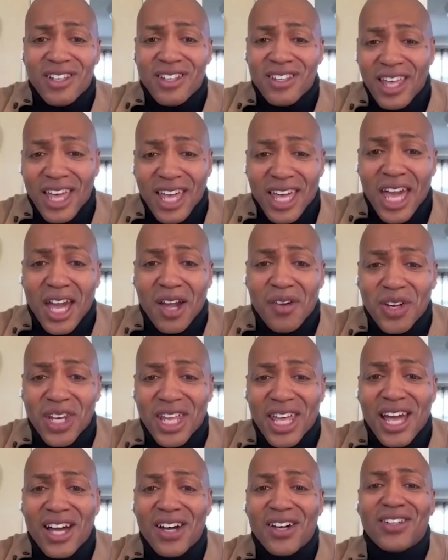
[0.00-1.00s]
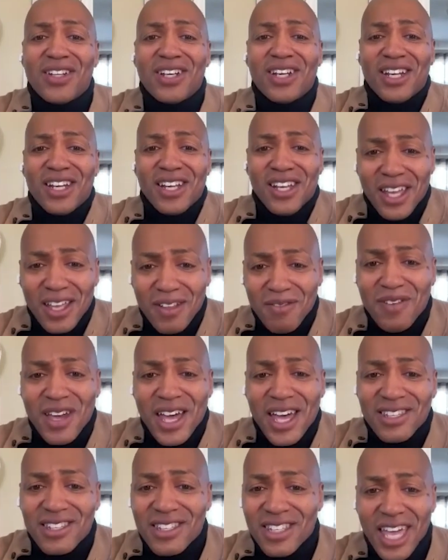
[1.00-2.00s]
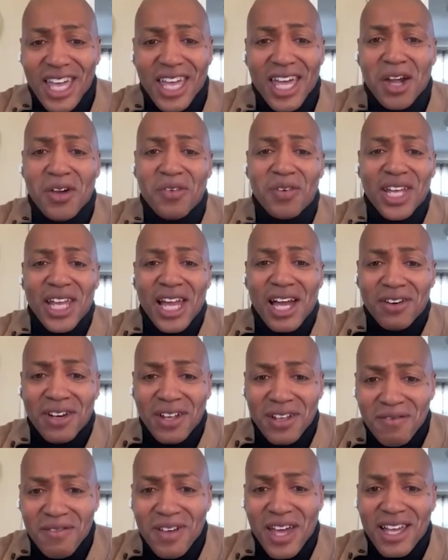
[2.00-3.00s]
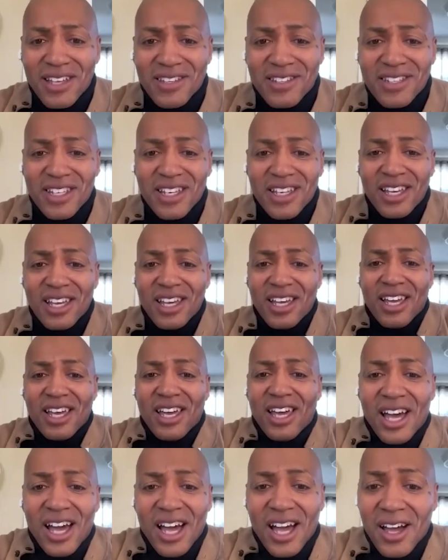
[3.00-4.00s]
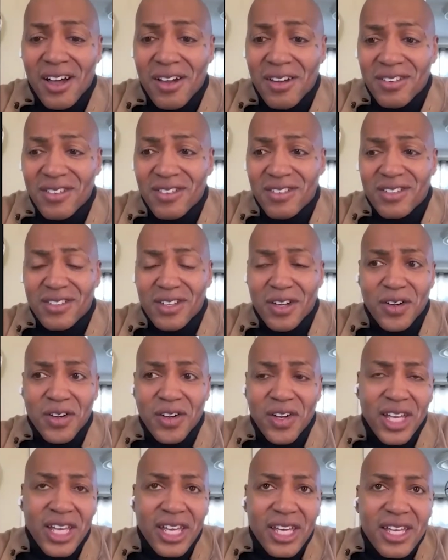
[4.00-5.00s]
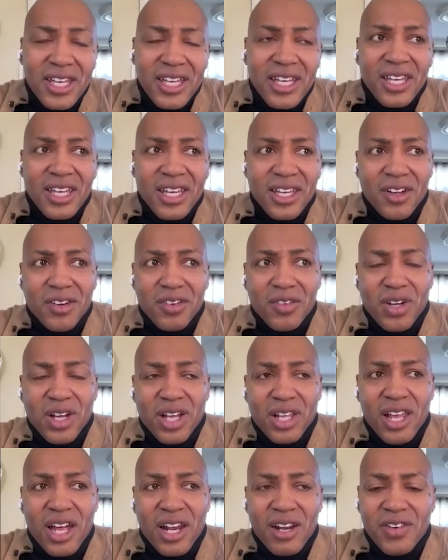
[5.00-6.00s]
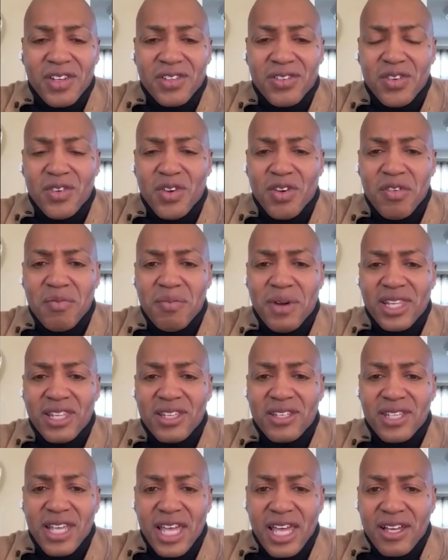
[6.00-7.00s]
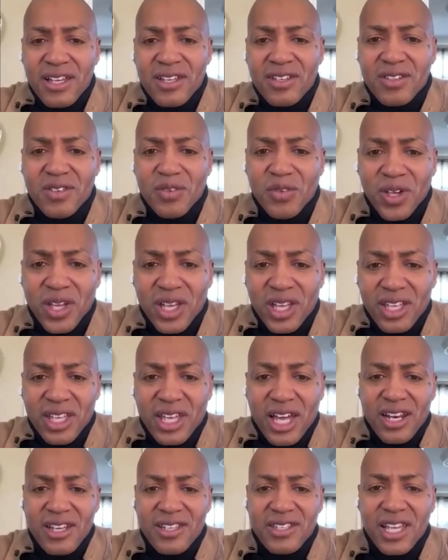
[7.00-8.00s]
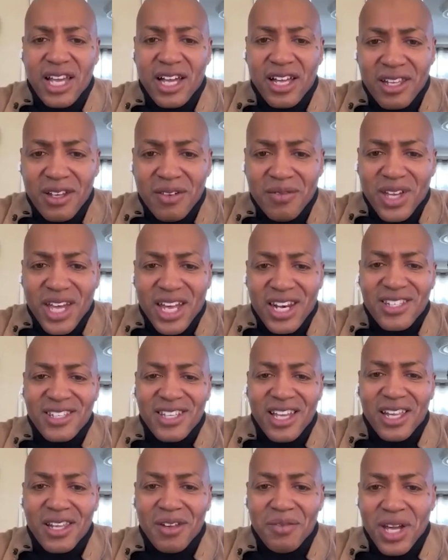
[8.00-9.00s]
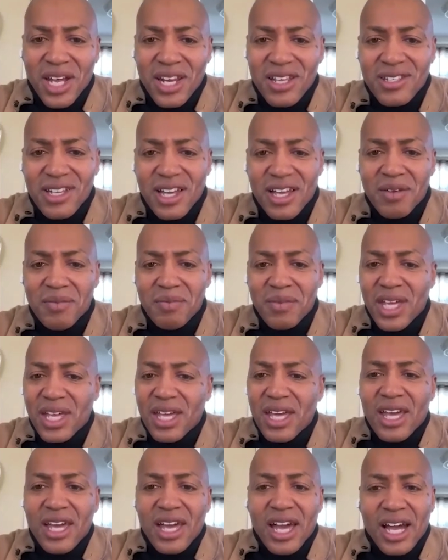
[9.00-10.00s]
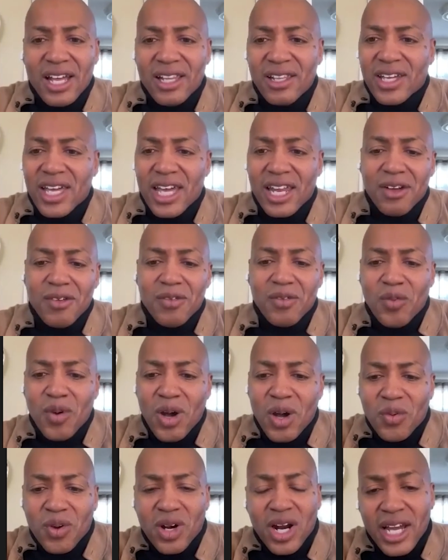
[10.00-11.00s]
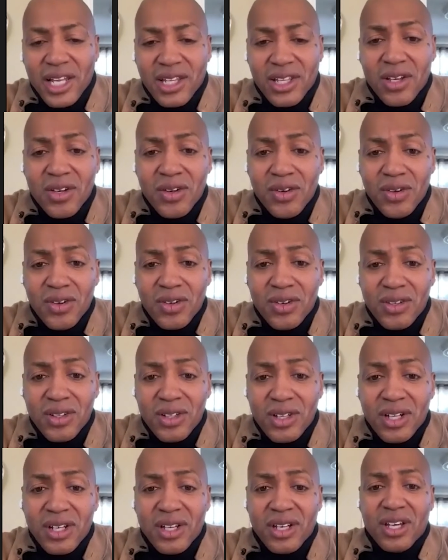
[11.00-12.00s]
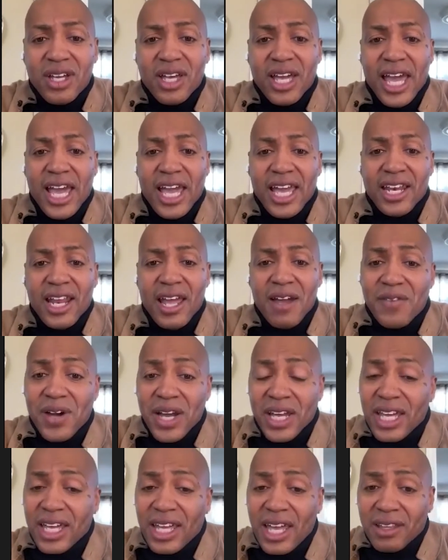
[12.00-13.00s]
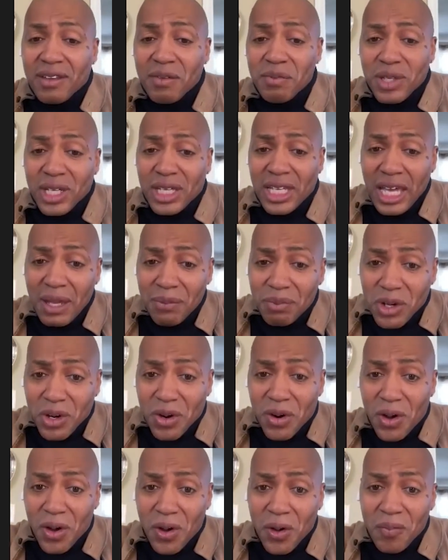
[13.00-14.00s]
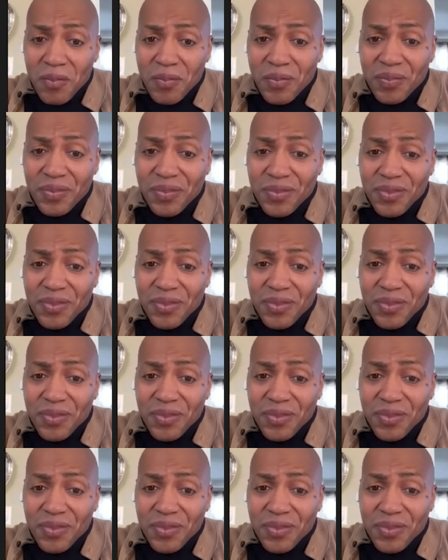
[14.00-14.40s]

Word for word: Take equity out, invest. Take equity out, invest. Uh, so, you know, a lot of us are driven by the sales. We got to sell them, got to sell them, got to sell them. I look at it, what would I do? And if I could get them to keep their home